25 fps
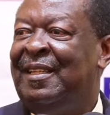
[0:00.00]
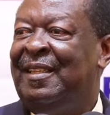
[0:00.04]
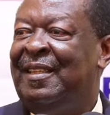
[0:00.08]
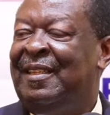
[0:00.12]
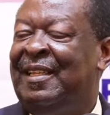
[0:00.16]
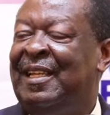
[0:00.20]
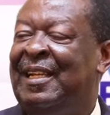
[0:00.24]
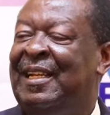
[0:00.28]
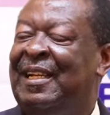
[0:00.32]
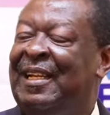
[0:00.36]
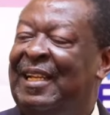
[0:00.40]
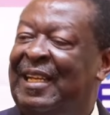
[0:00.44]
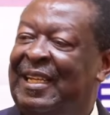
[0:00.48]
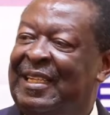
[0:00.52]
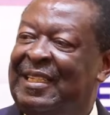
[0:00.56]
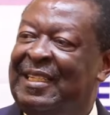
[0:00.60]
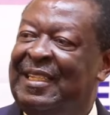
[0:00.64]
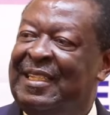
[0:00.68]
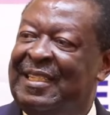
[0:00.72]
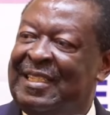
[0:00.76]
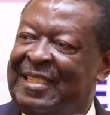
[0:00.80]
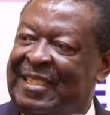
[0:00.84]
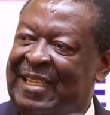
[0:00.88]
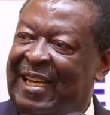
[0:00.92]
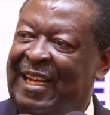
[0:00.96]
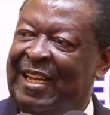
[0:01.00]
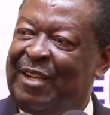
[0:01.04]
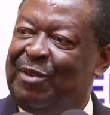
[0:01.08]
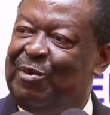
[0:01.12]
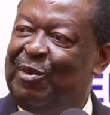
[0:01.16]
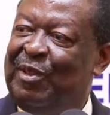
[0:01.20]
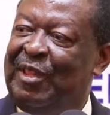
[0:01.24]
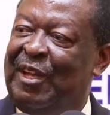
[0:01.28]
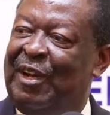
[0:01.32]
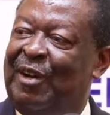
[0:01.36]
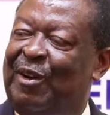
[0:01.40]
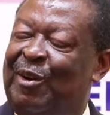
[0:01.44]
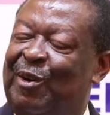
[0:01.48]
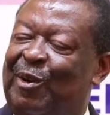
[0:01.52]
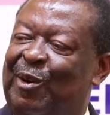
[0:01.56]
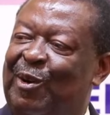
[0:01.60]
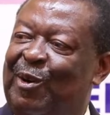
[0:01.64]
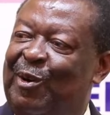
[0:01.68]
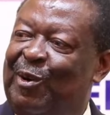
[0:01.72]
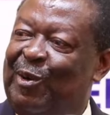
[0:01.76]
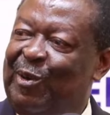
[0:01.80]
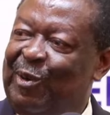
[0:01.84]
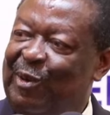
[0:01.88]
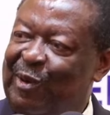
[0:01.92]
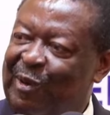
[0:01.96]
then let us start with our
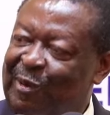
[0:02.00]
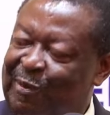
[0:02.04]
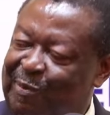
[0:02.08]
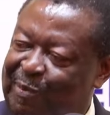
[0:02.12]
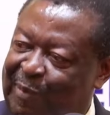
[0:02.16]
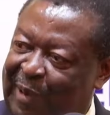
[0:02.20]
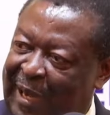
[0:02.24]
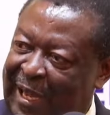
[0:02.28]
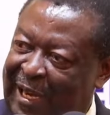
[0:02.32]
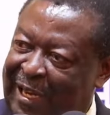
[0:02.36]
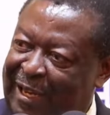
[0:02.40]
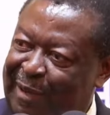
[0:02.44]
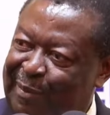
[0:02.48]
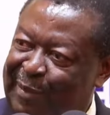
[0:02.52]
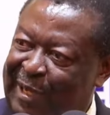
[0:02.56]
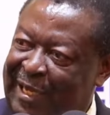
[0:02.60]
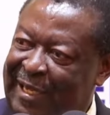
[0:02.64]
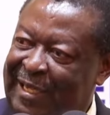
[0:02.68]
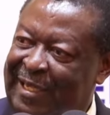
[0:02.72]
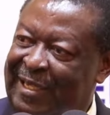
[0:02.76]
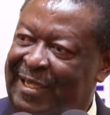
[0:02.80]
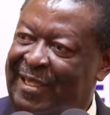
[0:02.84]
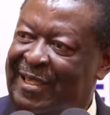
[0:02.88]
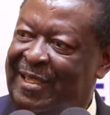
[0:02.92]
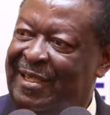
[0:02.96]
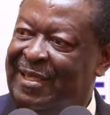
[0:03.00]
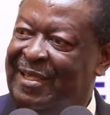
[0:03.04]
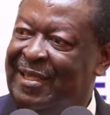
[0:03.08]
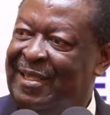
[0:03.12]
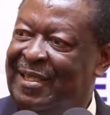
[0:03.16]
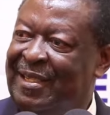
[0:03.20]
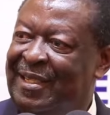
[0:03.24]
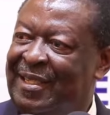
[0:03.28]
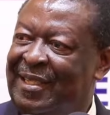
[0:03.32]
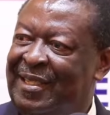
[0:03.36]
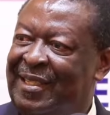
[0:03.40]
own parliaments.